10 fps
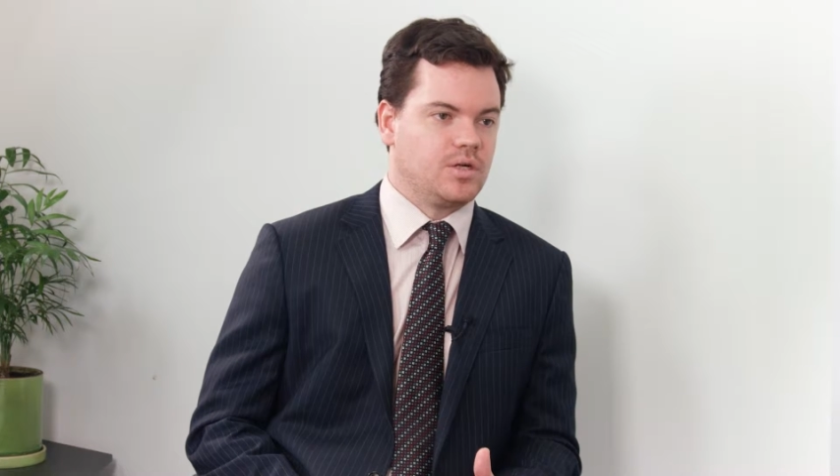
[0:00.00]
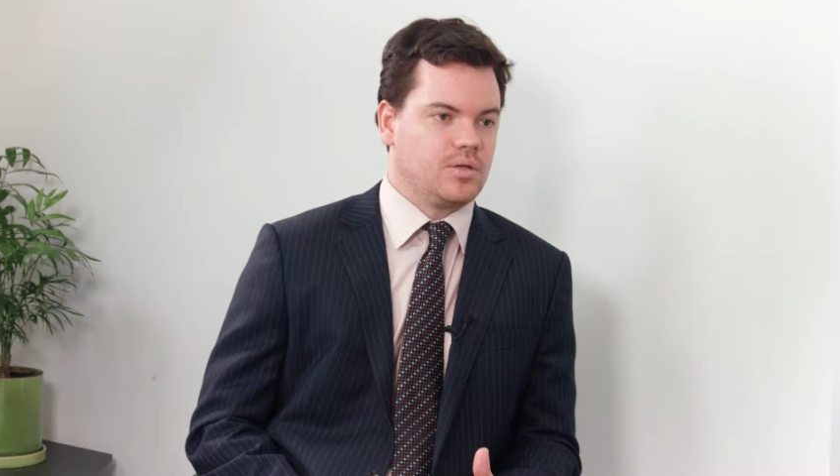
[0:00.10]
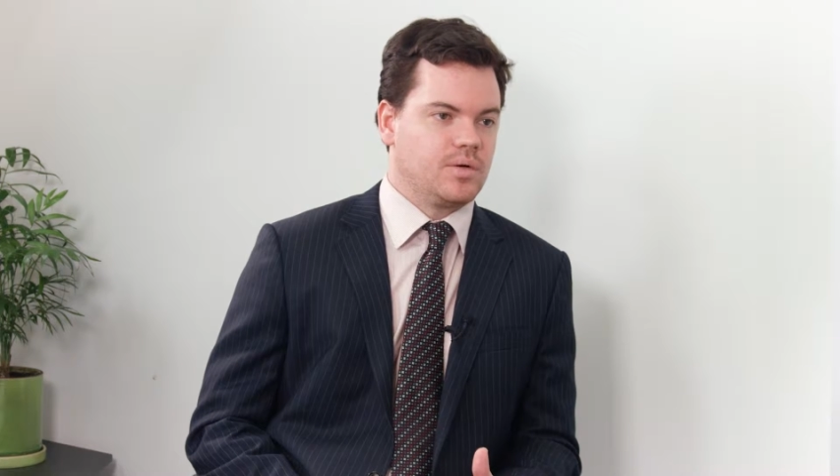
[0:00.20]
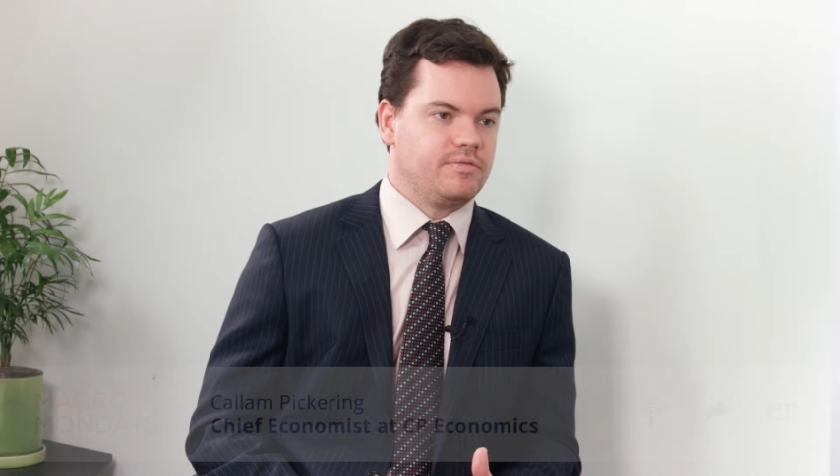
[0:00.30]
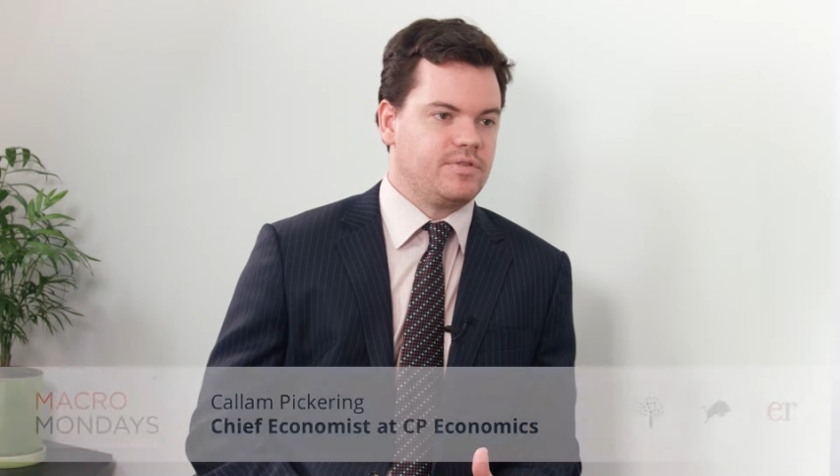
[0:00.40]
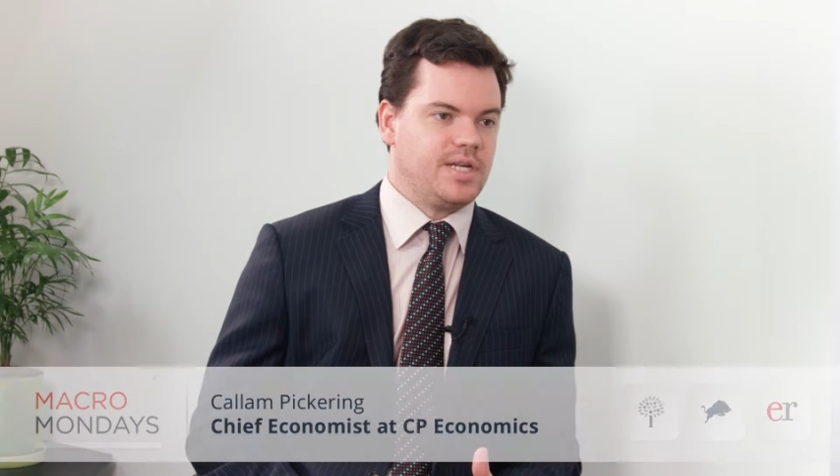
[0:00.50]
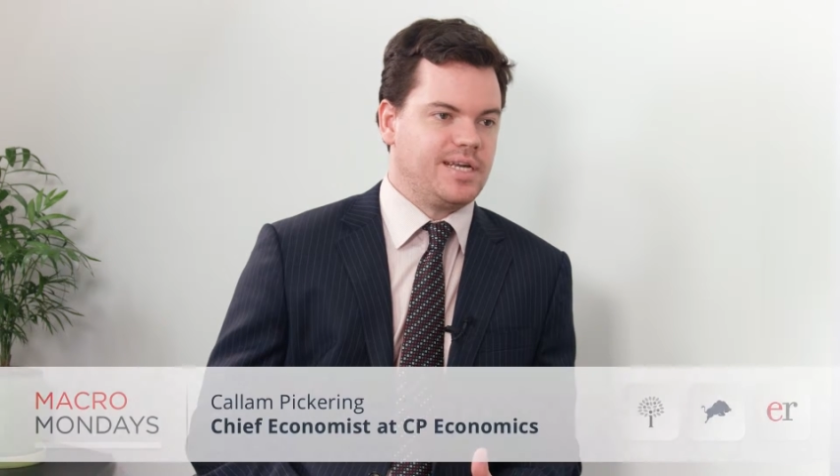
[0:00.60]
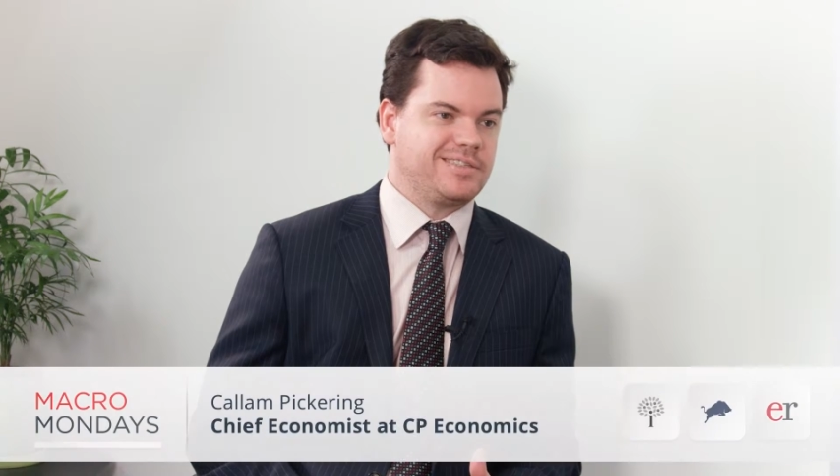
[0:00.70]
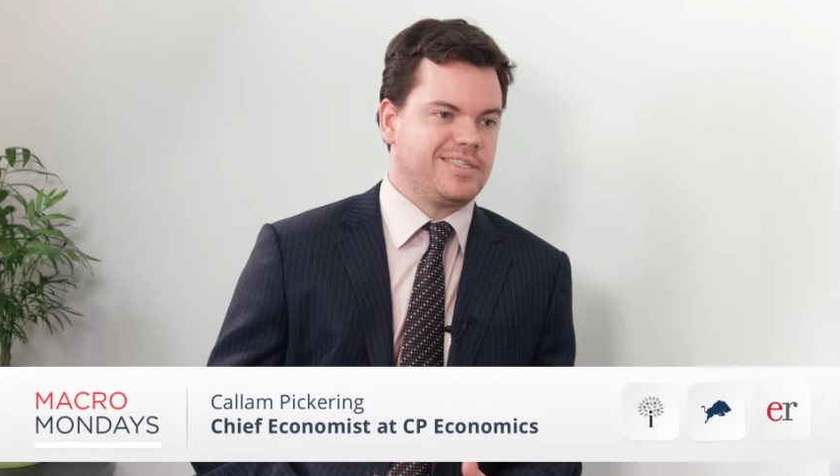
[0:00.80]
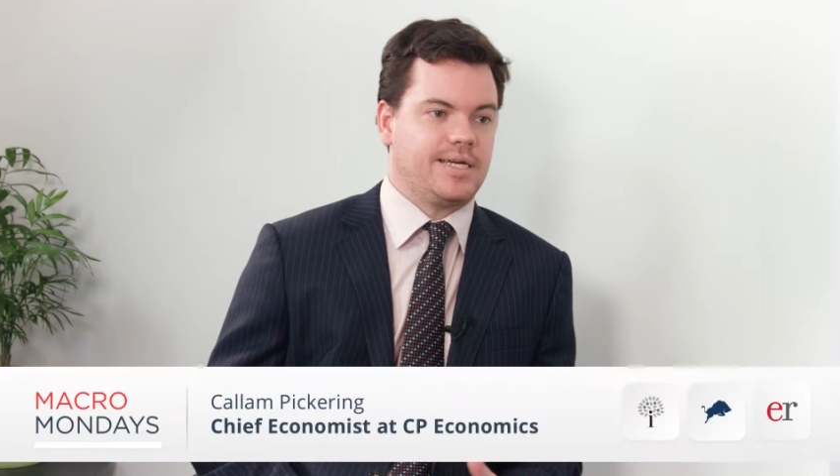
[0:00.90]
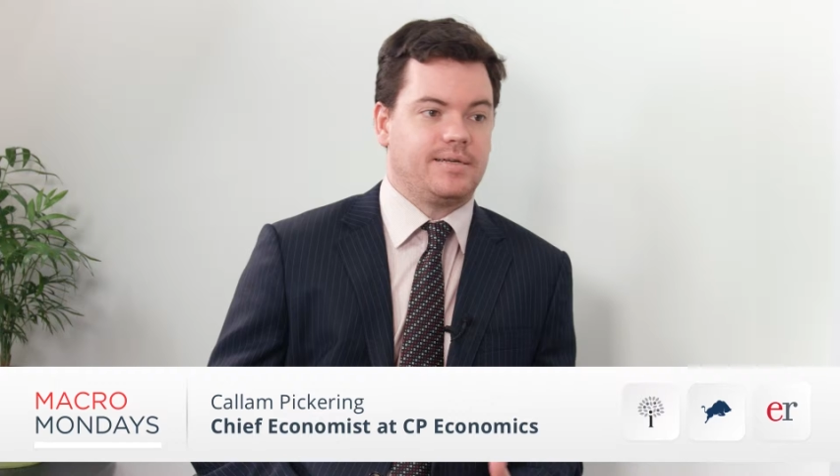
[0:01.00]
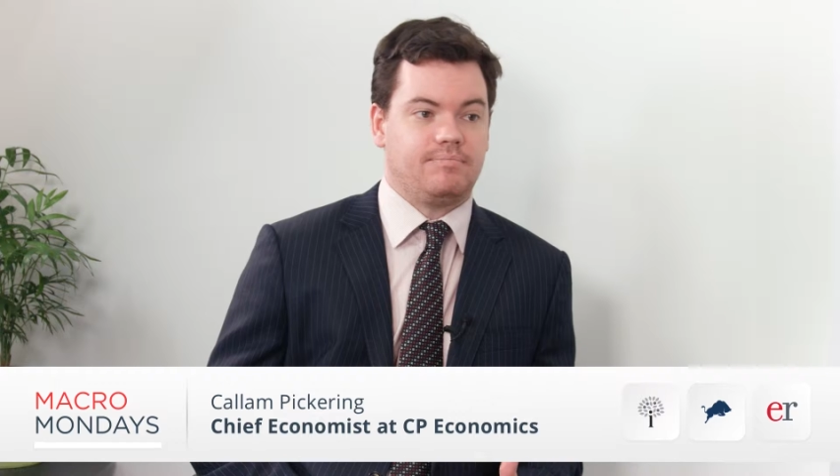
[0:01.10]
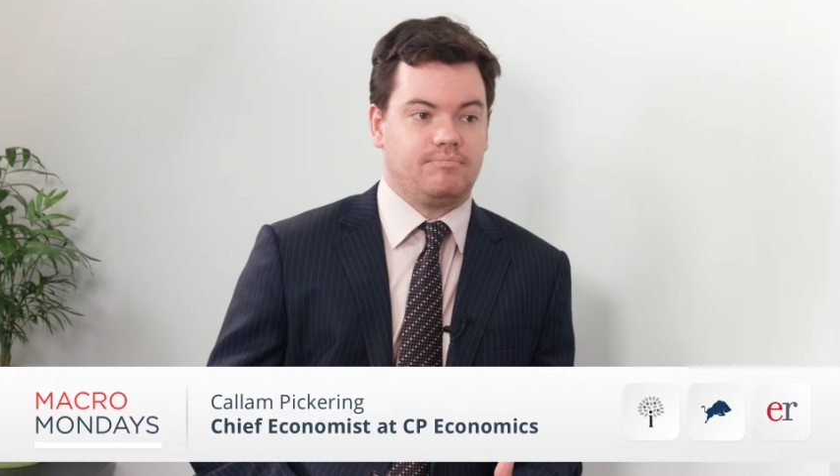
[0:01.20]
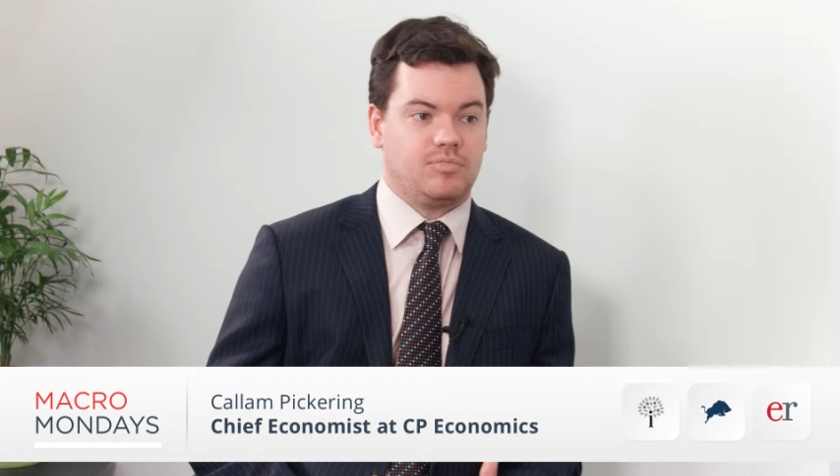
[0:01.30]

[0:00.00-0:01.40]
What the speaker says: dollar over the next, say,